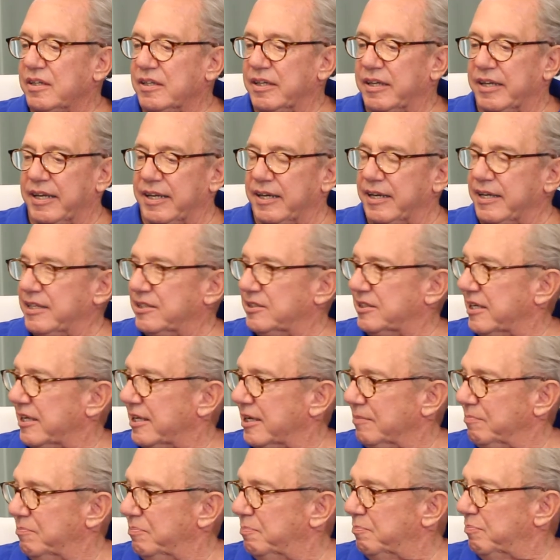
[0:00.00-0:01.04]
and he's got
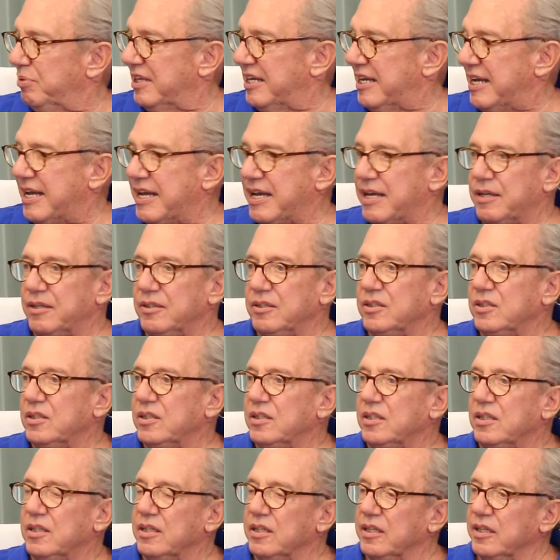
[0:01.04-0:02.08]
a plan
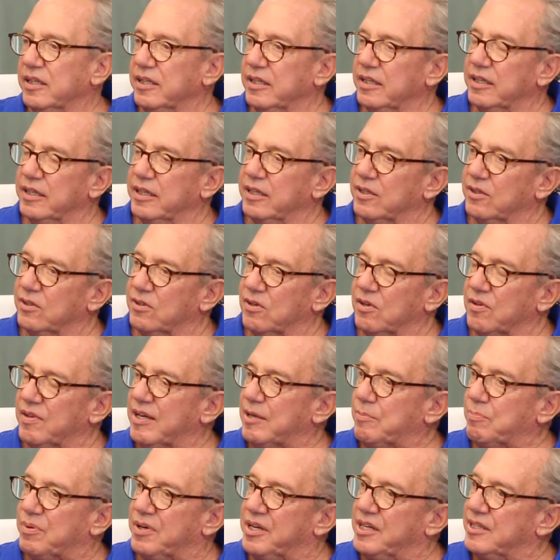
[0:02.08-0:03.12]
and all
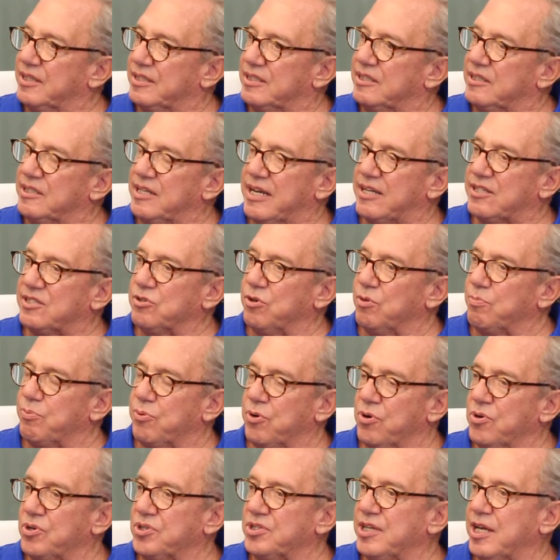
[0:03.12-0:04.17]
that, but he has no
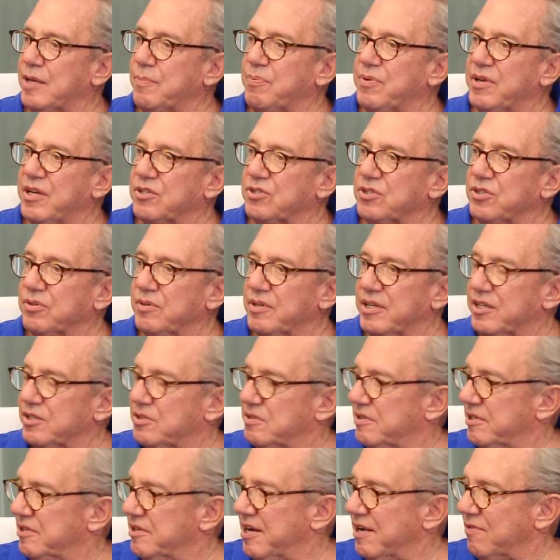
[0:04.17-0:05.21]
prototype. He has
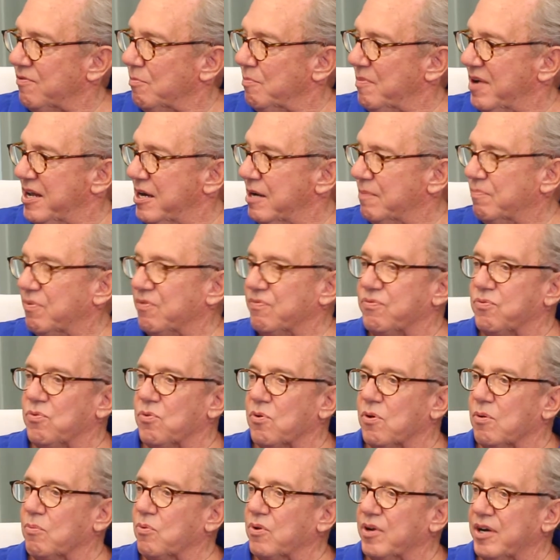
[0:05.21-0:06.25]
never made it
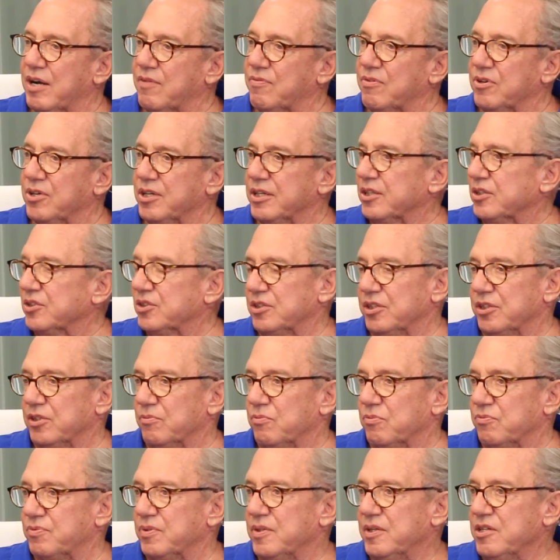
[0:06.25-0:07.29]
before, whatever it is,
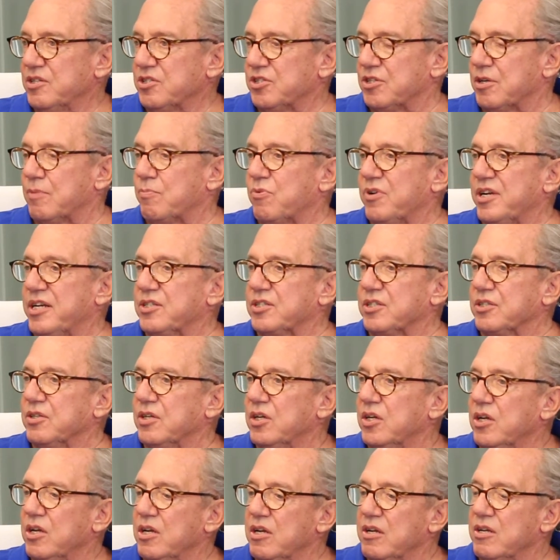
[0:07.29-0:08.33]
some reason.
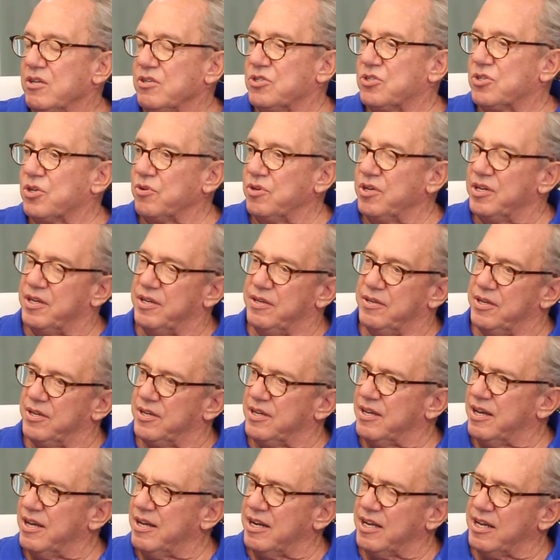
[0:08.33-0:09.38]
So you
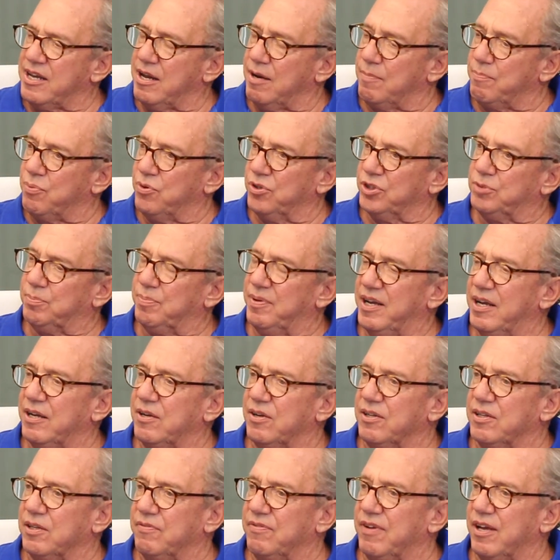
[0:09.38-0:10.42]
kind of got to push back
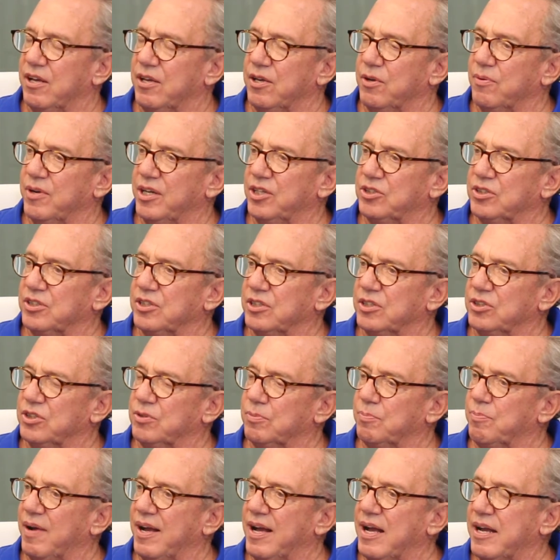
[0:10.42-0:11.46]
on the valuation because you're
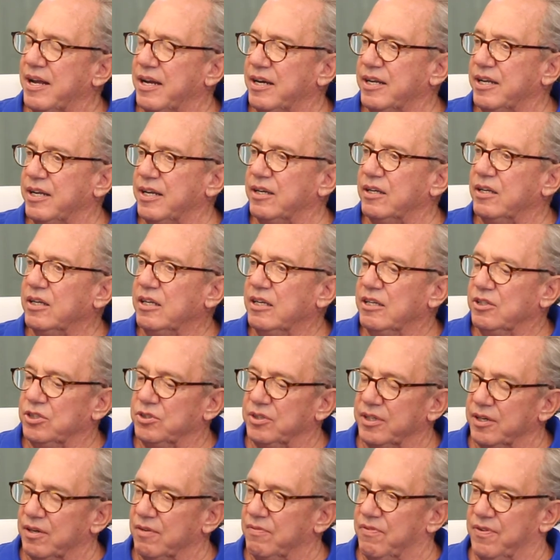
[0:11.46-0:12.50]
buying in
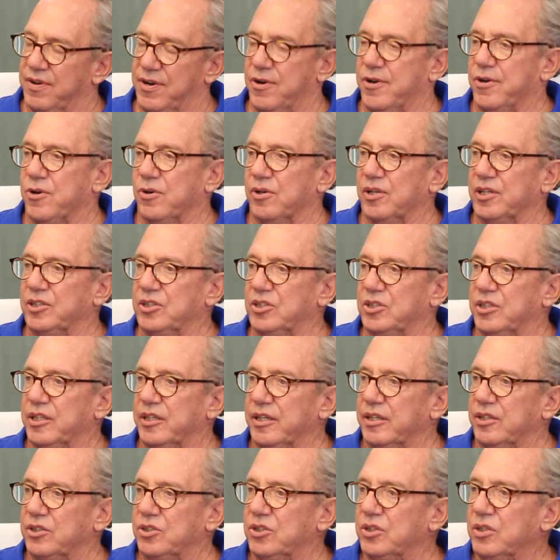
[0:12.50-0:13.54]
at a very early
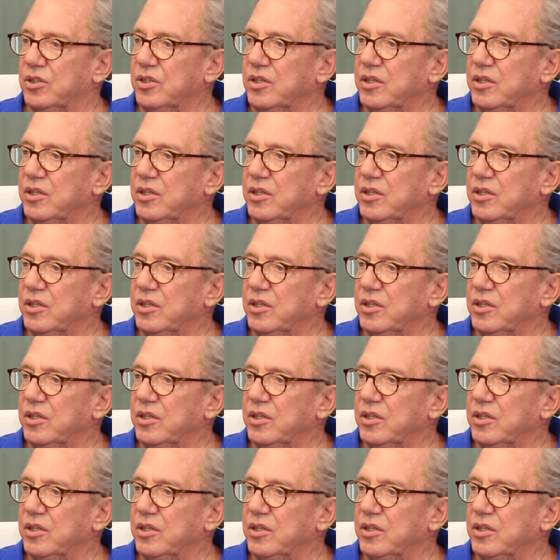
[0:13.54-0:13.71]
stage,